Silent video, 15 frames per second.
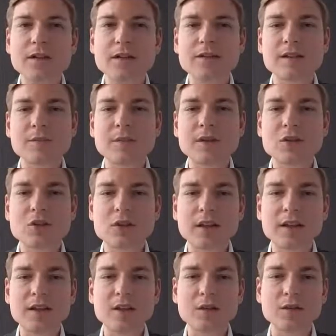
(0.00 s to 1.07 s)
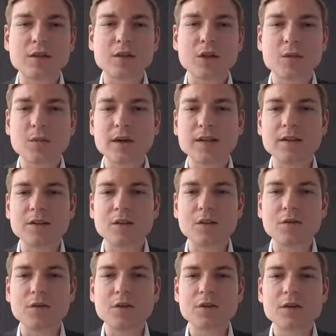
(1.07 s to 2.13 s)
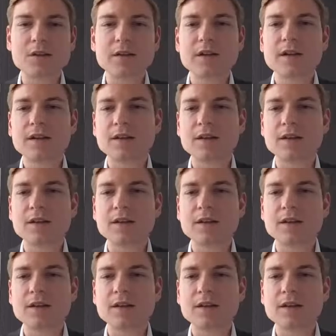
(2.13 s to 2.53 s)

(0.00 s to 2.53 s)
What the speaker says: the submission date of the non-binding offers,